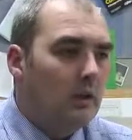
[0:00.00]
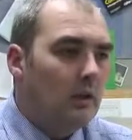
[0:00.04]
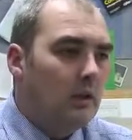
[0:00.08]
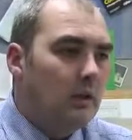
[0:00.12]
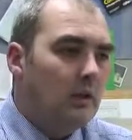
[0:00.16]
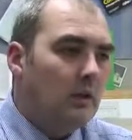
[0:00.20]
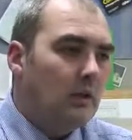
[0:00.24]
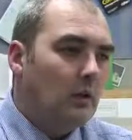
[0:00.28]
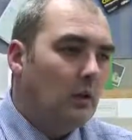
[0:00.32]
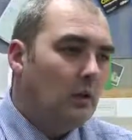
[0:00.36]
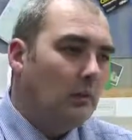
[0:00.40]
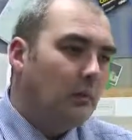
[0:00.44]

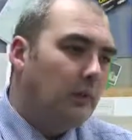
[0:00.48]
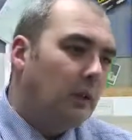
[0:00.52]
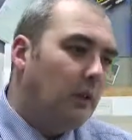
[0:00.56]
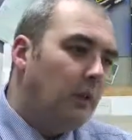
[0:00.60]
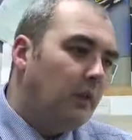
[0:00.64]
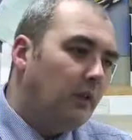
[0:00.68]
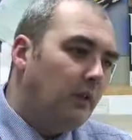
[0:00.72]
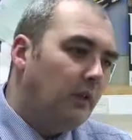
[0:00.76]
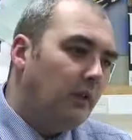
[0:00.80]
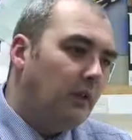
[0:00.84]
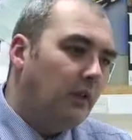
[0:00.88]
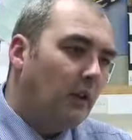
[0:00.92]
So I applied
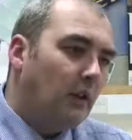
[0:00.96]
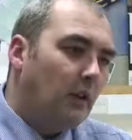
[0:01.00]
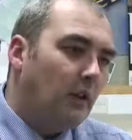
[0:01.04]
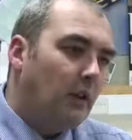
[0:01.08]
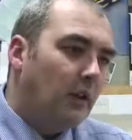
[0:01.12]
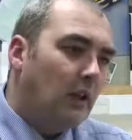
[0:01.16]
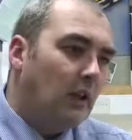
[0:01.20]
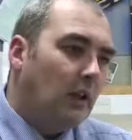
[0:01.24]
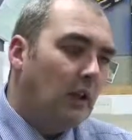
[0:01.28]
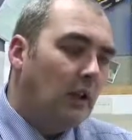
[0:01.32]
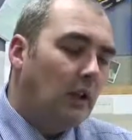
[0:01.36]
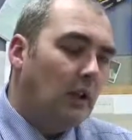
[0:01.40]
for
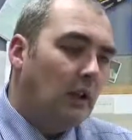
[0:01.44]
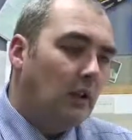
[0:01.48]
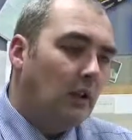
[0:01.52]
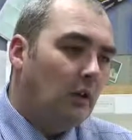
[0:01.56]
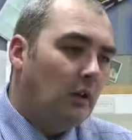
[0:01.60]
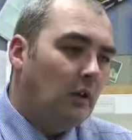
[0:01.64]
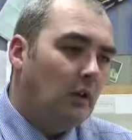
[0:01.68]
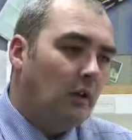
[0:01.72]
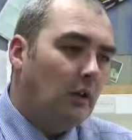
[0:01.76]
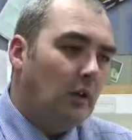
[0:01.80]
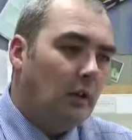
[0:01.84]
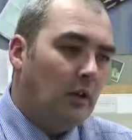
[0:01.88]
funding, and
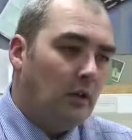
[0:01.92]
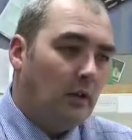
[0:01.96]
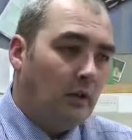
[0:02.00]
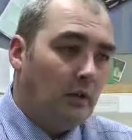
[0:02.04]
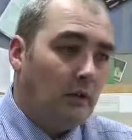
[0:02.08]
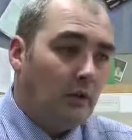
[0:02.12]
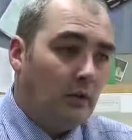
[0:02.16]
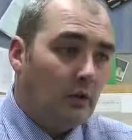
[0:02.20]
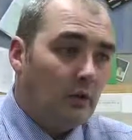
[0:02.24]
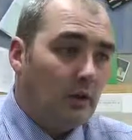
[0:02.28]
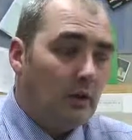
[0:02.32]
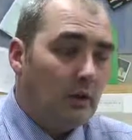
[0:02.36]

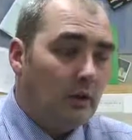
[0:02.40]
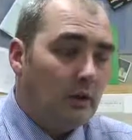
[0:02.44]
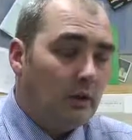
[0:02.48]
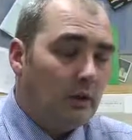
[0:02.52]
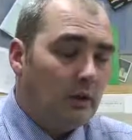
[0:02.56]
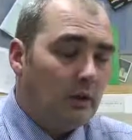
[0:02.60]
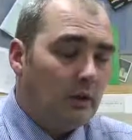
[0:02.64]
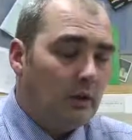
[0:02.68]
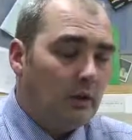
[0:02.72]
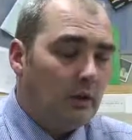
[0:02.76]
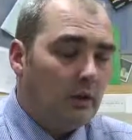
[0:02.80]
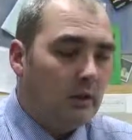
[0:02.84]
I've created
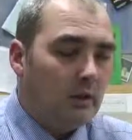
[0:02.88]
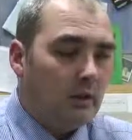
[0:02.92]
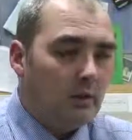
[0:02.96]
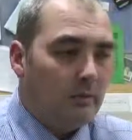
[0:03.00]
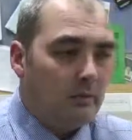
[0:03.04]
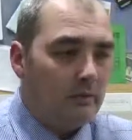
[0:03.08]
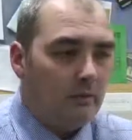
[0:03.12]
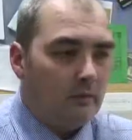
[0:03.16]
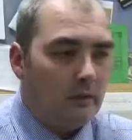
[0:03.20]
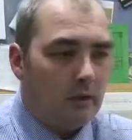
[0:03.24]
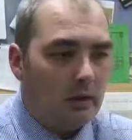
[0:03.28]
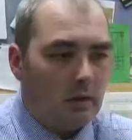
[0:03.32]

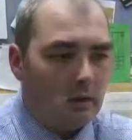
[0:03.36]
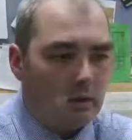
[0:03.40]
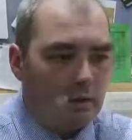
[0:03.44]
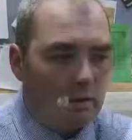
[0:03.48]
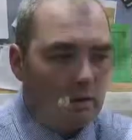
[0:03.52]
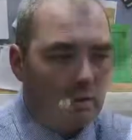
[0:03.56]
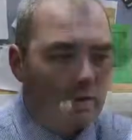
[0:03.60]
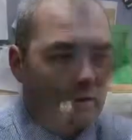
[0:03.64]
a little